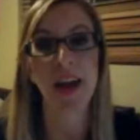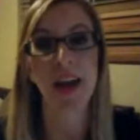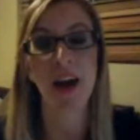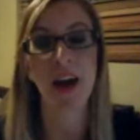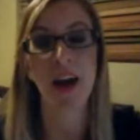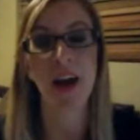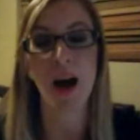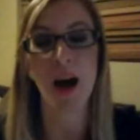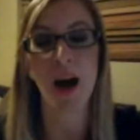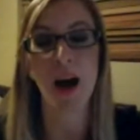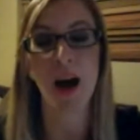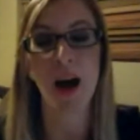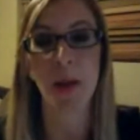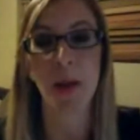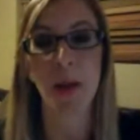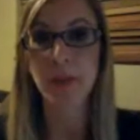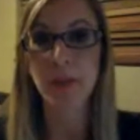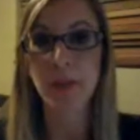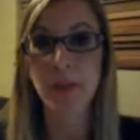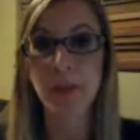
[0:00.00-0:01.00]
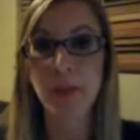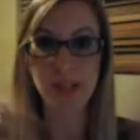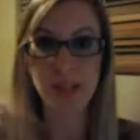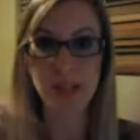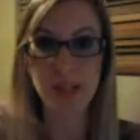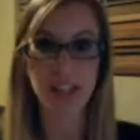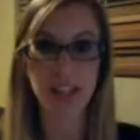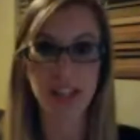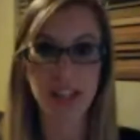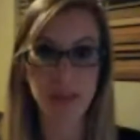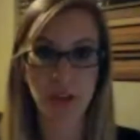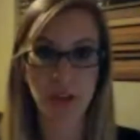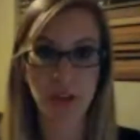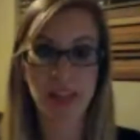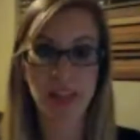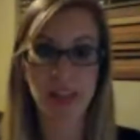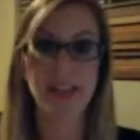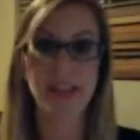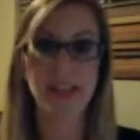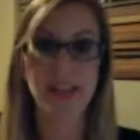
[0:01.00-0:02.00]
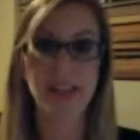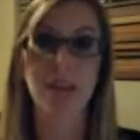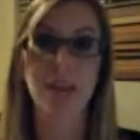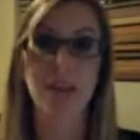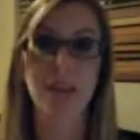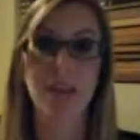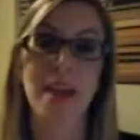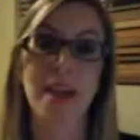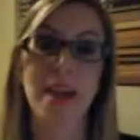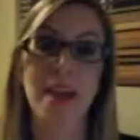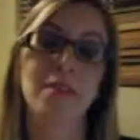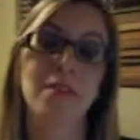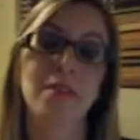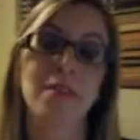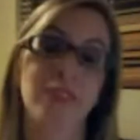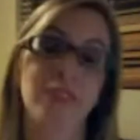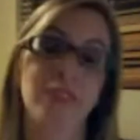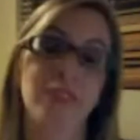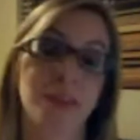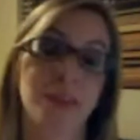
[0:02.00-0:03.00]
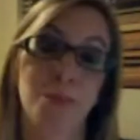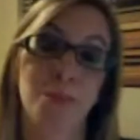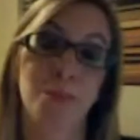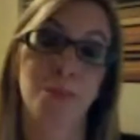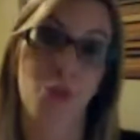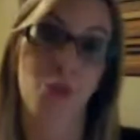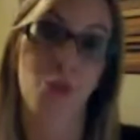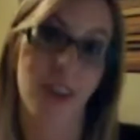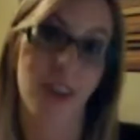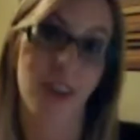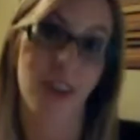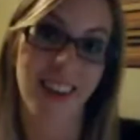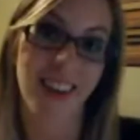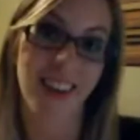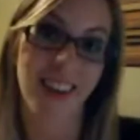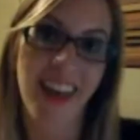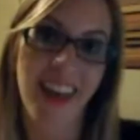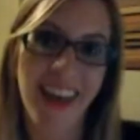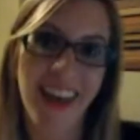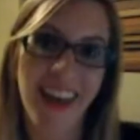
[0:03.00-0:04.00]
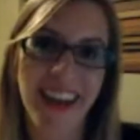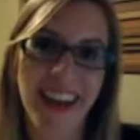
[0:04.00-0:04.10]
said, everybody wears a necklace around their neck saying, make me feel important.